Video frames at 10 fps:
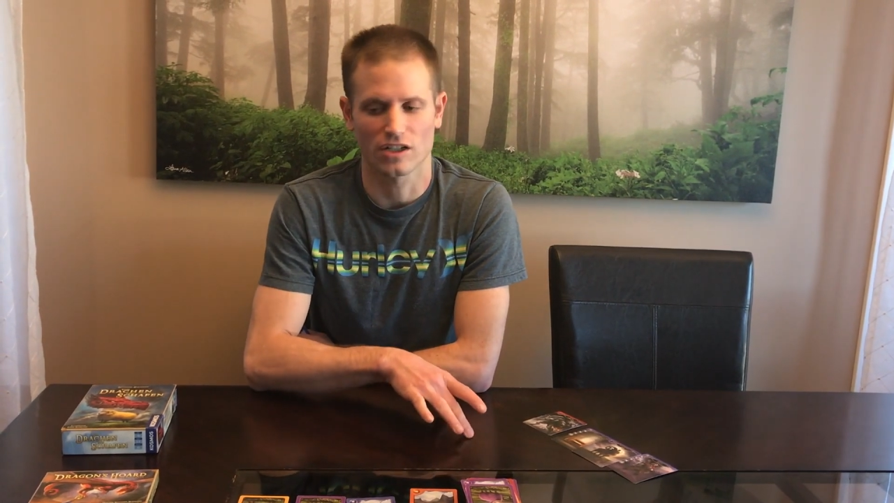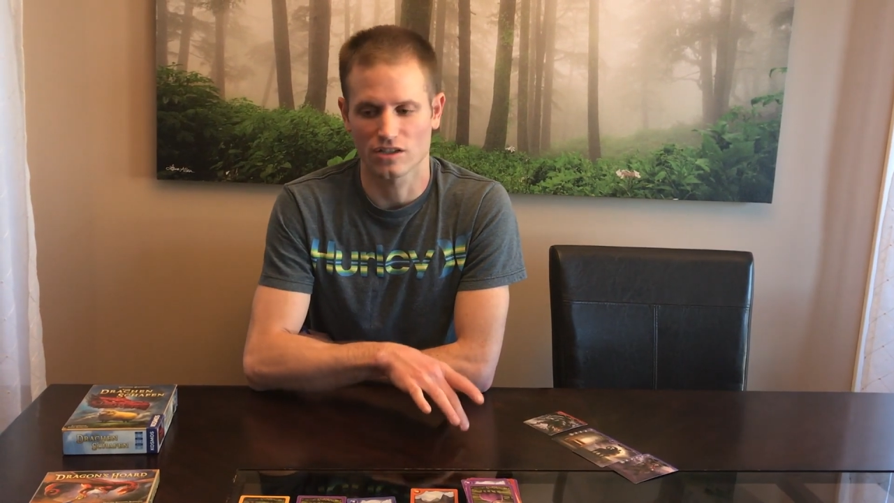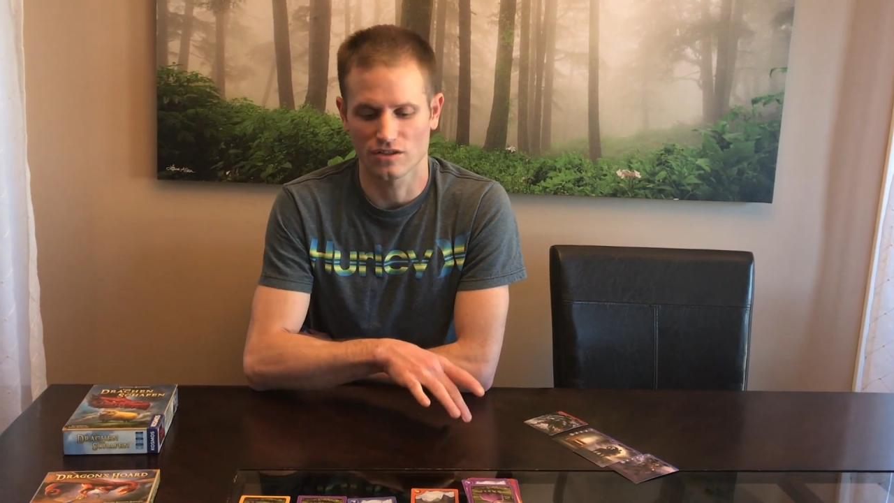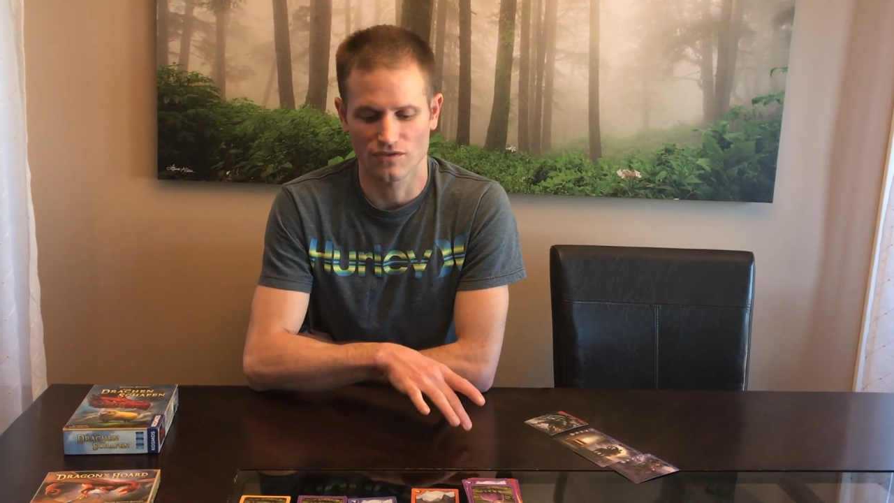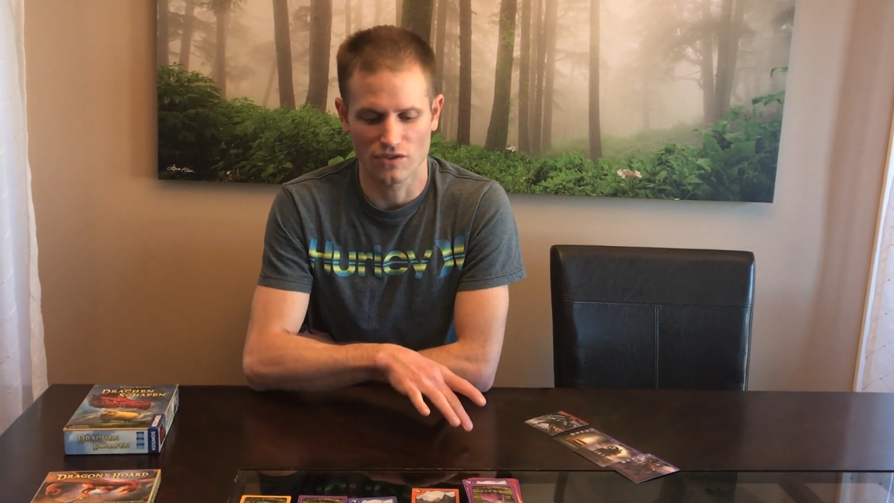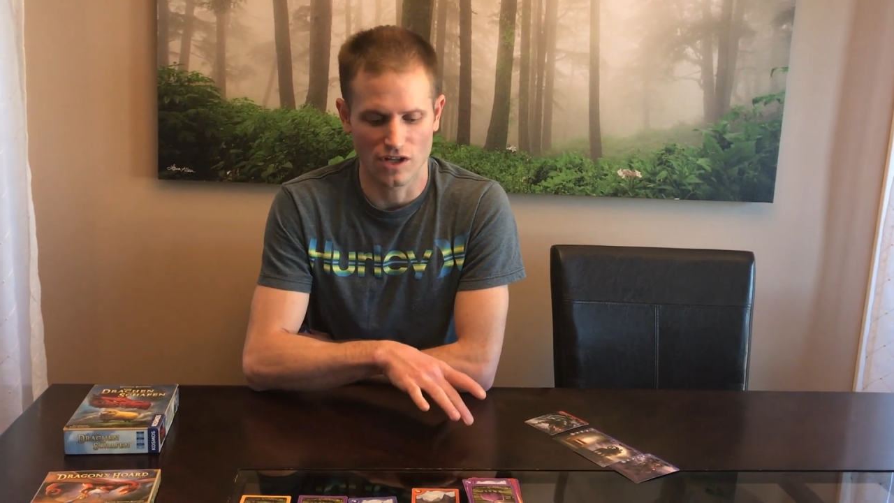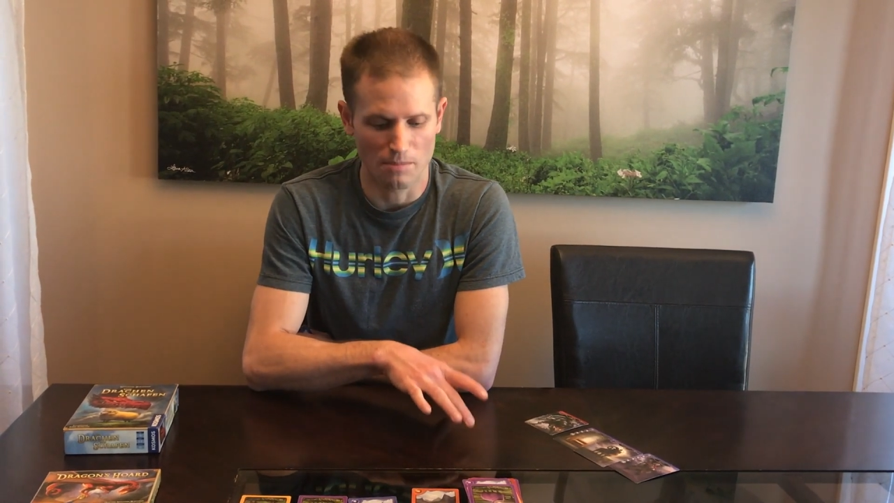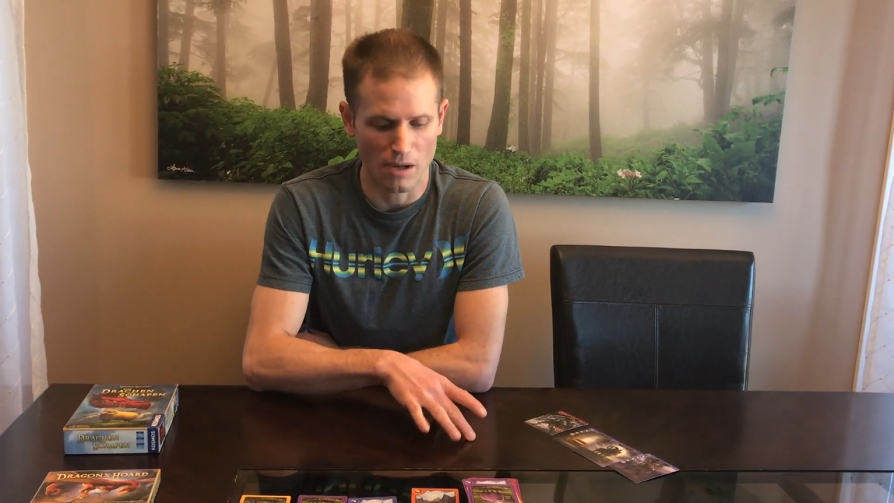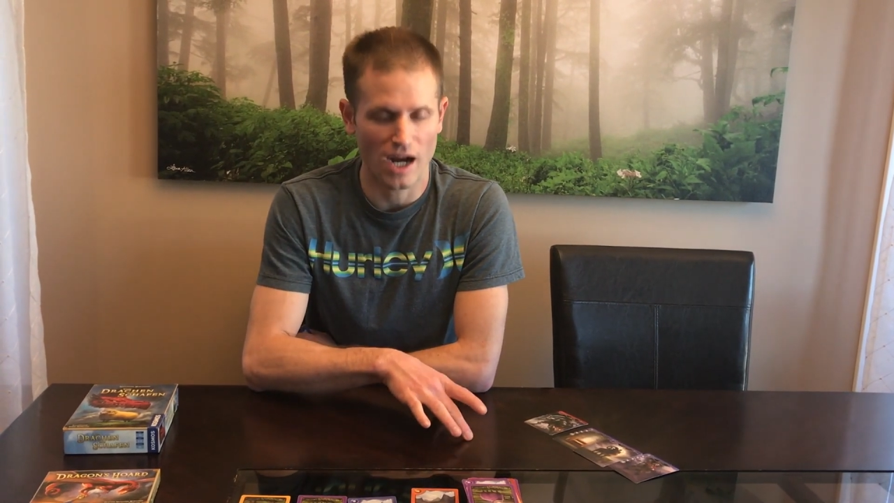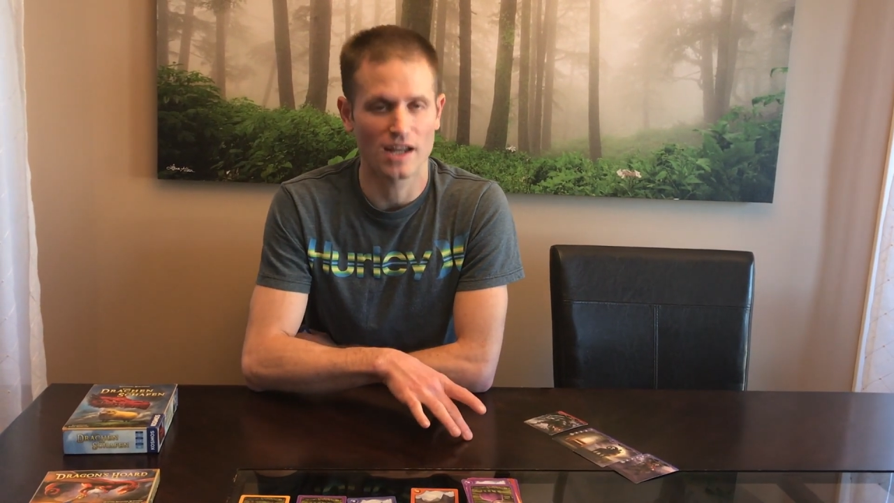because if you
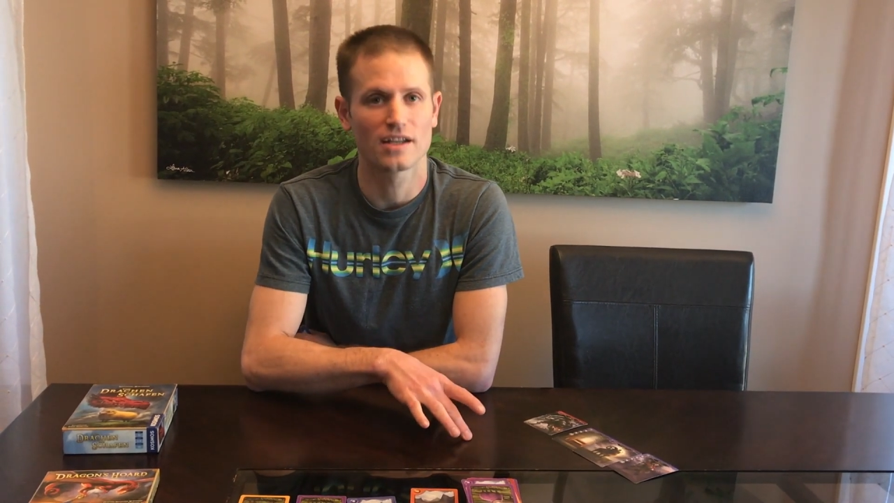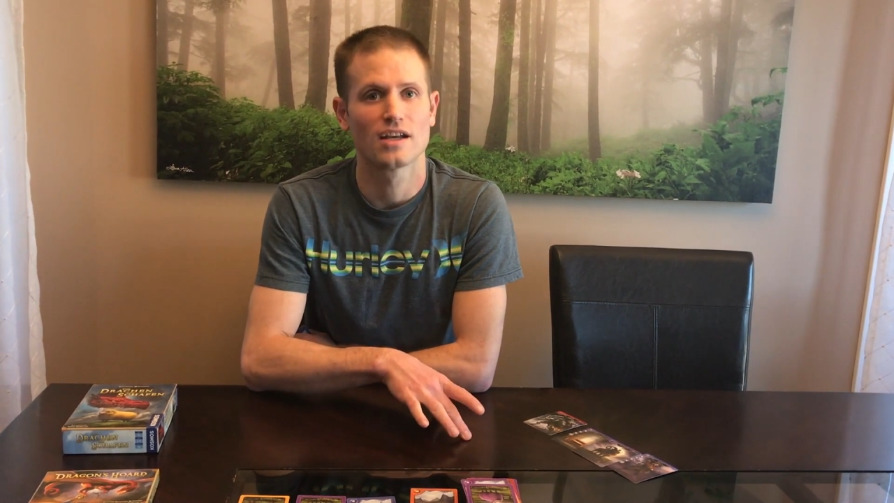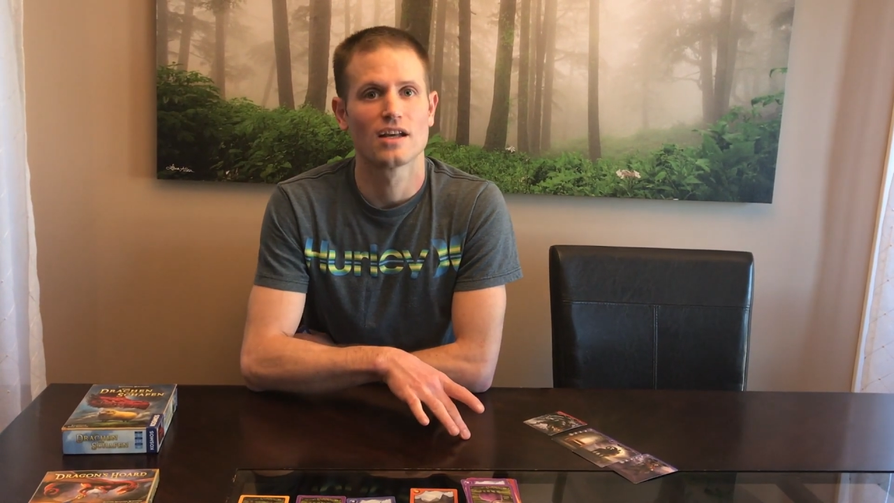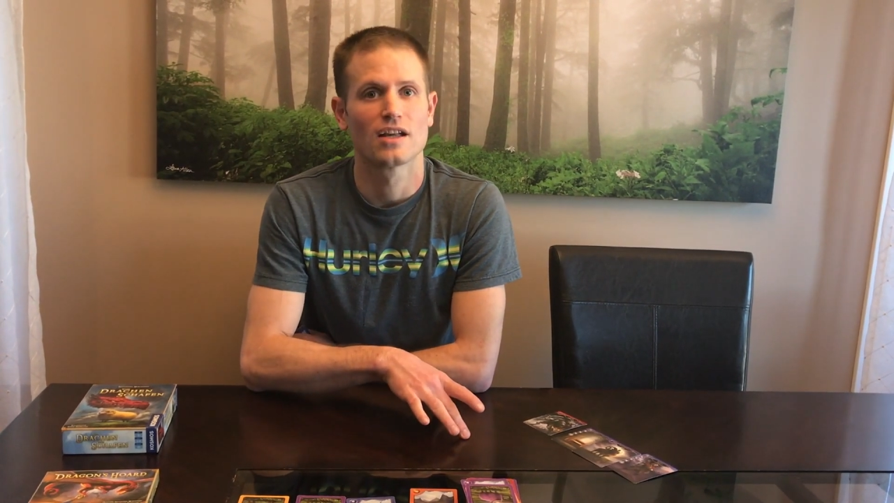combine